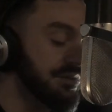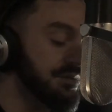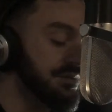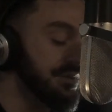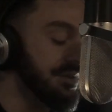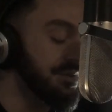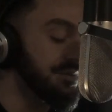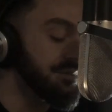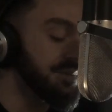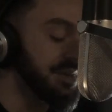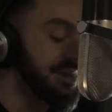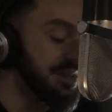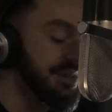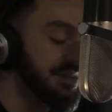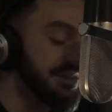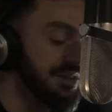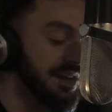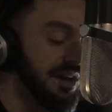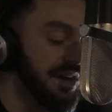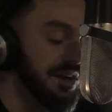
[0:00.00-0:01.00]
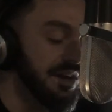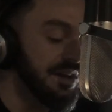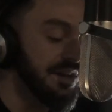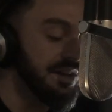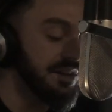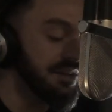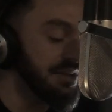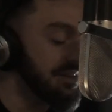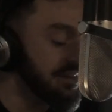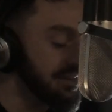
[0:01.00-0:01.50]
There won't be
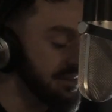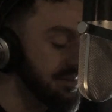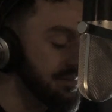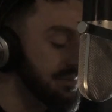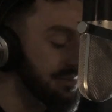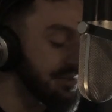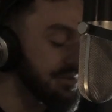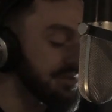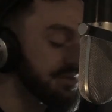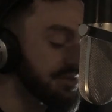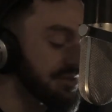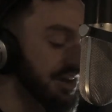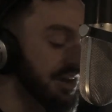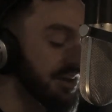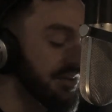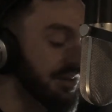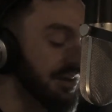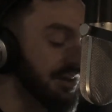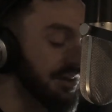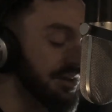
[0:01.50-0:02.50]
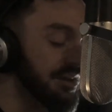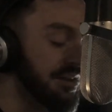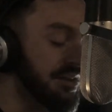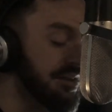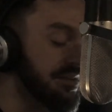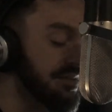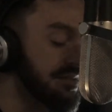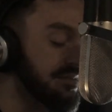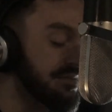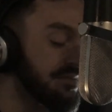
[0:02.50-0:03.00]
time to share our
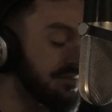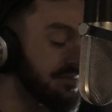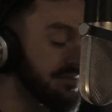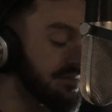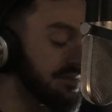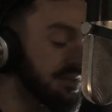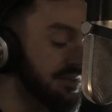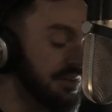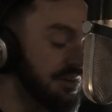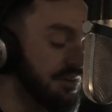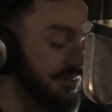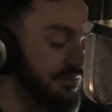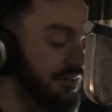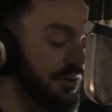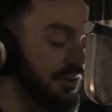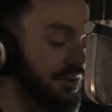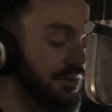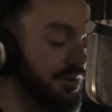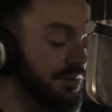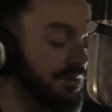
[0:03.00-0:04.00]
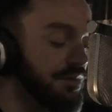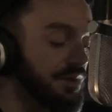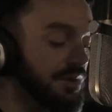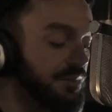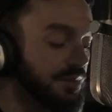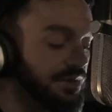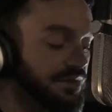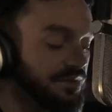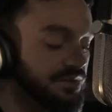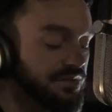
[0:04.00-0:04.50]
love, for we
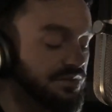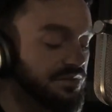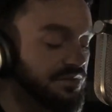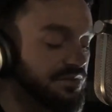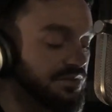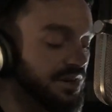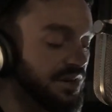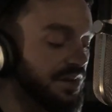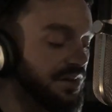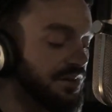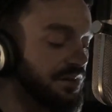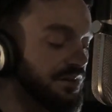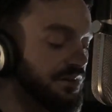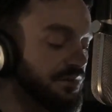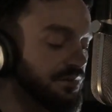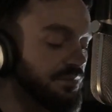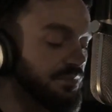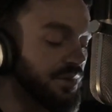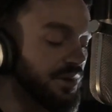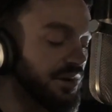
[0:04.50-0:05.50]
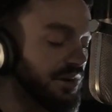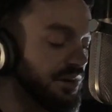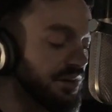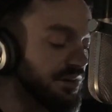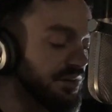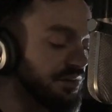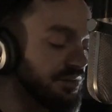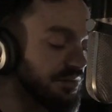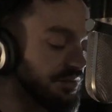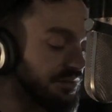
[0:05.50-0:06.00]
must say
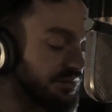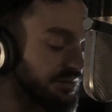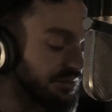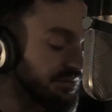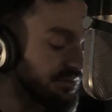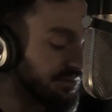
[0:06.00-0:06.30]
goodbye.